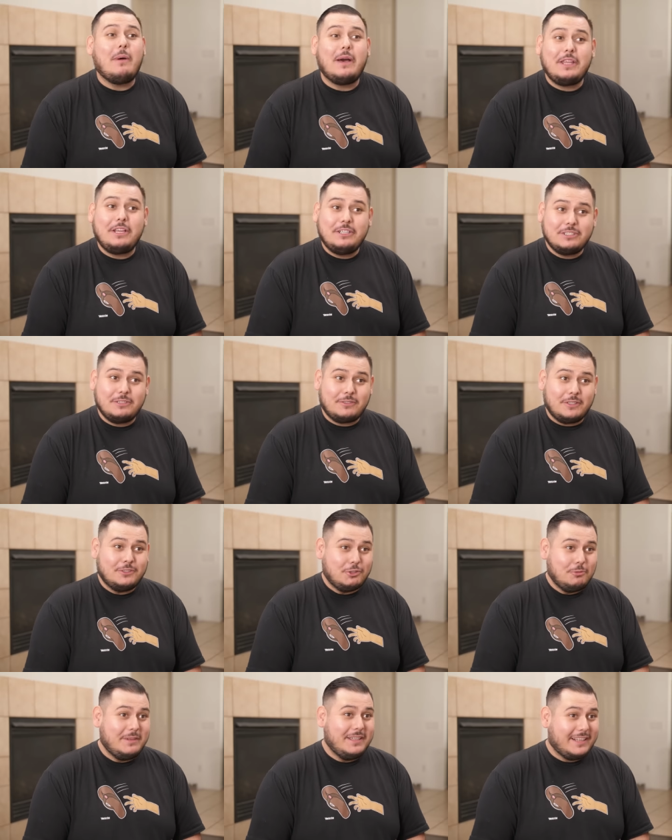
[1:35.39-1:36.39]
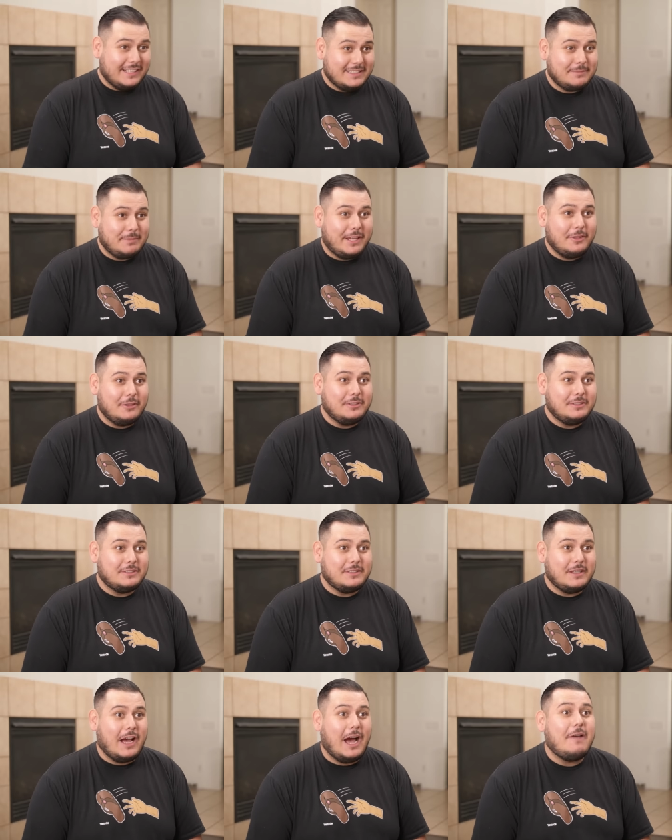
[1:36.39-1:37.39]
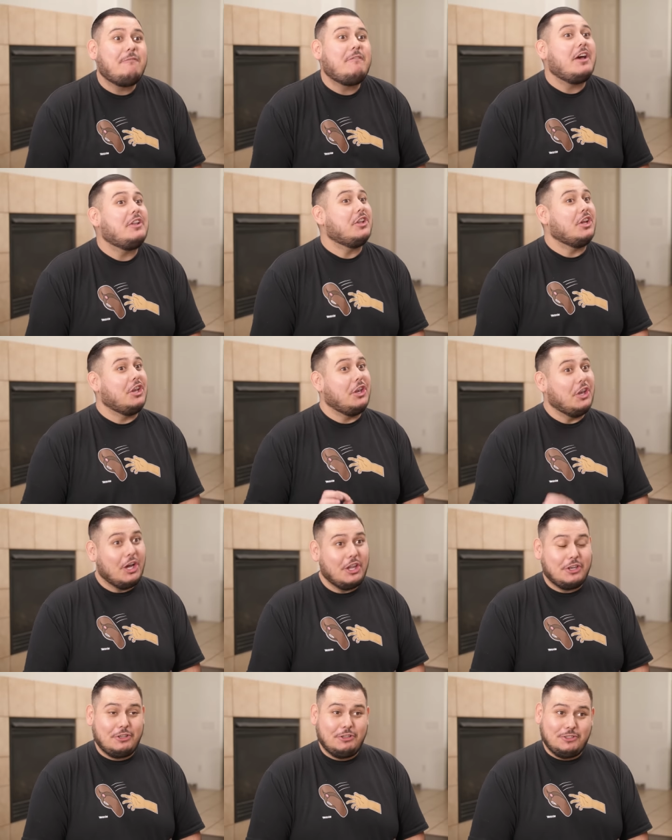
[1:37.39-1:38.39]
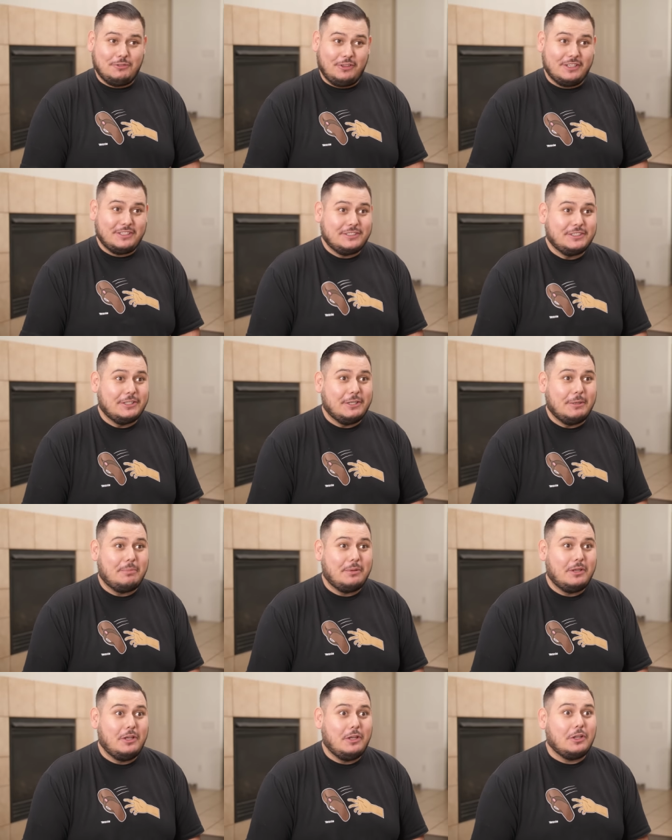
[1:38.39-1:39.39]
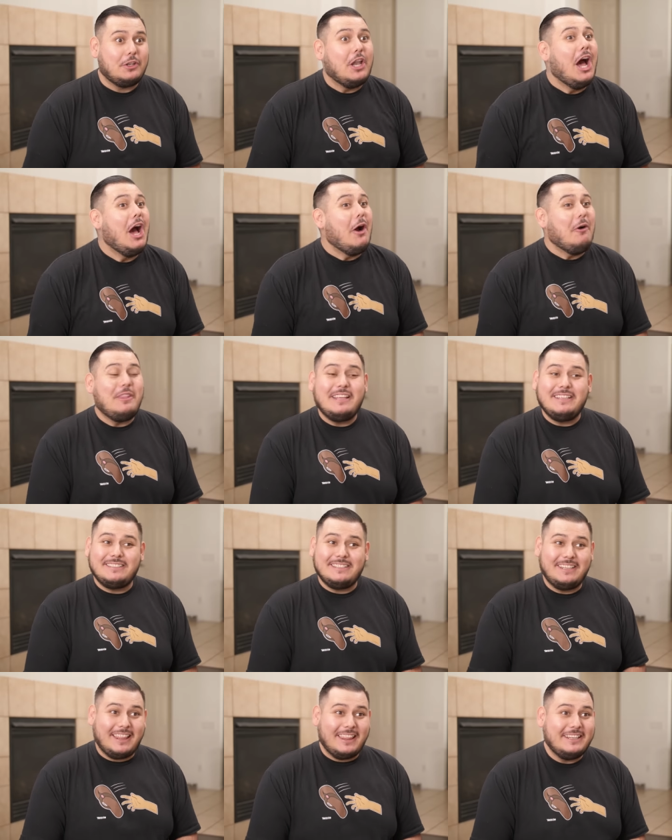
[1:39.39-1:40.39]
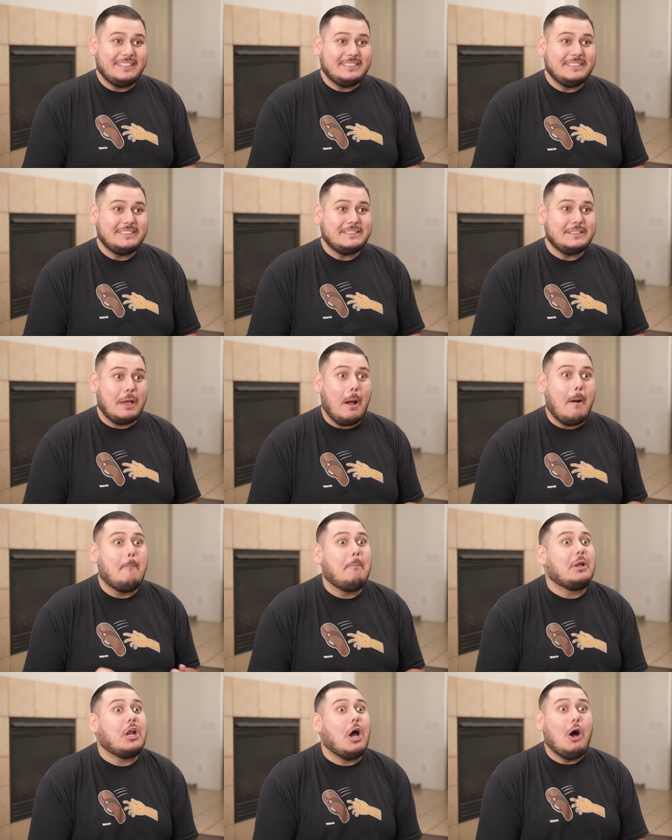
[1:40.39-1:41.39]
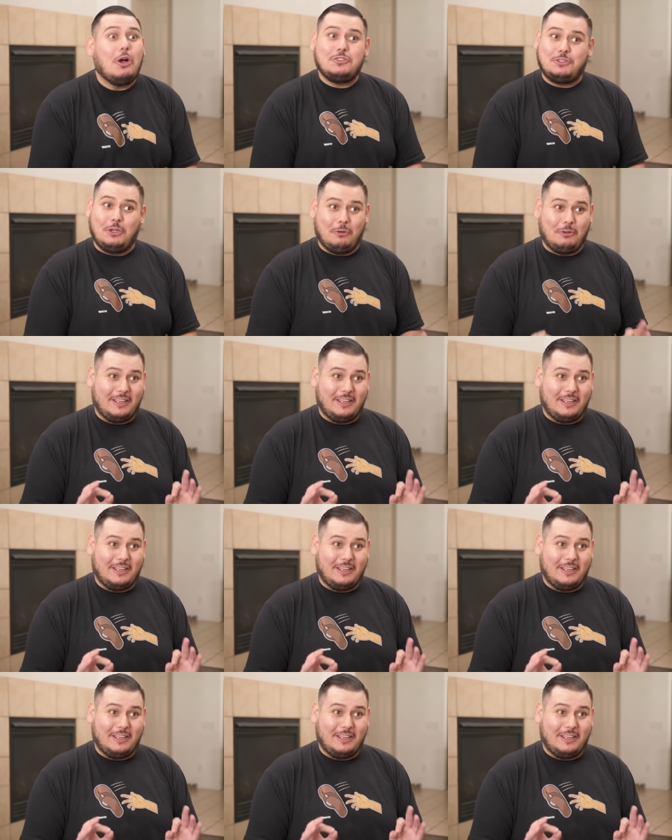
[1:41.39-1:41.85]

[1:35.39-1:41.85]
my years of consuming raspados, I found another use for the syrup. Not only is it delicious, but it also